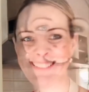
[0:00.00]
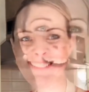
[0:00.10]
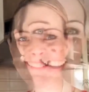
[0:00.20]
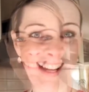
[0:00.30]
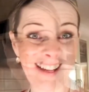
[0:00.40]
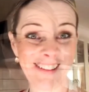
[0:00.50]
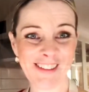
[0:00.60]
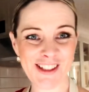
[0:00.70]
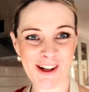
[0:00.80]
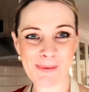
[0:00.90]
Okay, if
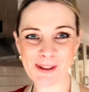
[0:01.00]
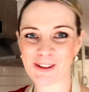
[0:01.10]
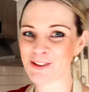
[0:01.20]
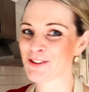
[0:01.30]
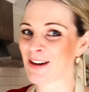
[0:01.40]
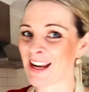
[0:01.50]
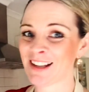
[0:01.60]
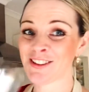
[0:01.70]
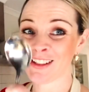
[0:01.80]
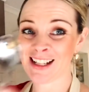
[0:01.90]
you don't want to use your
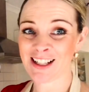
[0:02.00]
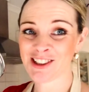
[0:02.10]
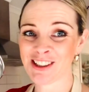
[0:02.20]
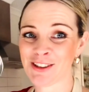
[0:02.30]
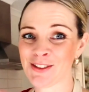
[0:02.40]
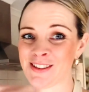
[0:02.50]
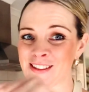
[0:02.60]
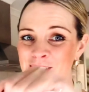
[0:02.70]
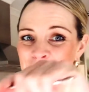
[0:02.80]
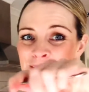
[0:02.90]
hands, you can actually use this
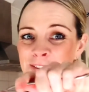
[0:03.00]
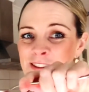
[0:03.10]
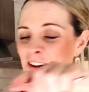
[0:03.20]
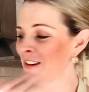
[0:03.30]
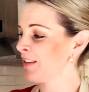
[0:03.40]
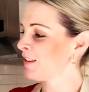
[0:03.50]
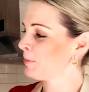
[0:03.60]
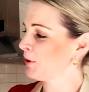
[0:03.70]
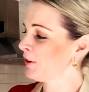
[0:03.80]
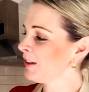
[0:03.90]
curved side of the
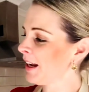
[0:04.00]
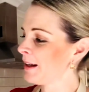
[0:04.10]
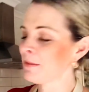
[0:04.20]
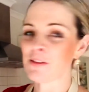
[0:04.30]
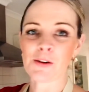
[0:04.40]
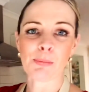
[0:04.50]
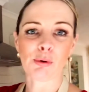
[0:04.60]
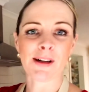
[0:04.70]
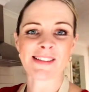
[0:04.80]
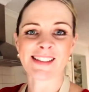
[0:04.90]
spoon and sort of
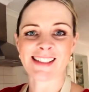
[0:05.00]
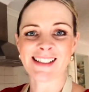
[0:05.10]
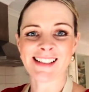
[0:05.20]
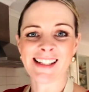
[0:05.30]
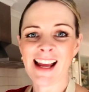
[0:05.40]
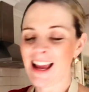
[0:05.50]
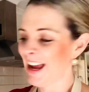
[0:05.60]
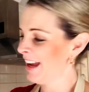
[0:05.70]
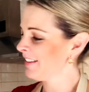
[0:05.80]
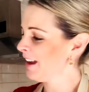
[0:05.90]
press it in,
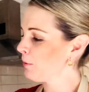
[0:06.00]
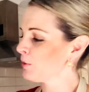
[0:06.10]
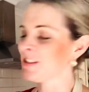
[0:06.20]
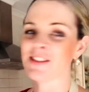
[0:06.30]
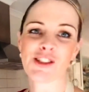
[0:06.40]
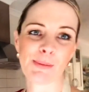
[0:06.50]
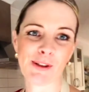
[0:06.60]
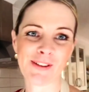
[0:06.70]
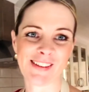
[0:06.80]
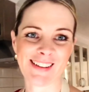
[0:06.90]
and that will
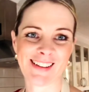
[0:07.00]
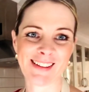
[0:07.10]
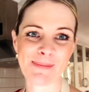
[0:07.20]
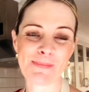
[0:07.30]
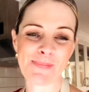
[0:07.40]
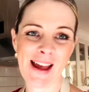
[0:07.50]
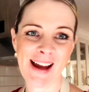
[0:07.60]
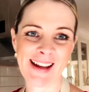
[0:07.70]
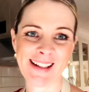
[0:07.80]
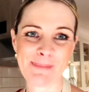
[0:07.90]
distribute the
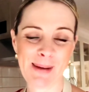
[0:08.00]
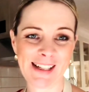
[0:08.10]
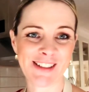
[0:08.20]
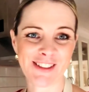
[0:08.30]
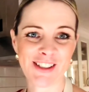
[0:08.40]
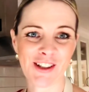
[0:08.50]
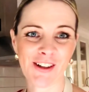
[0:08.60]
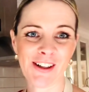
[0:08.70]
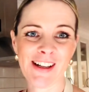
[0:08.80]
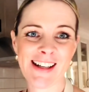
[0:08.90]
pastry dough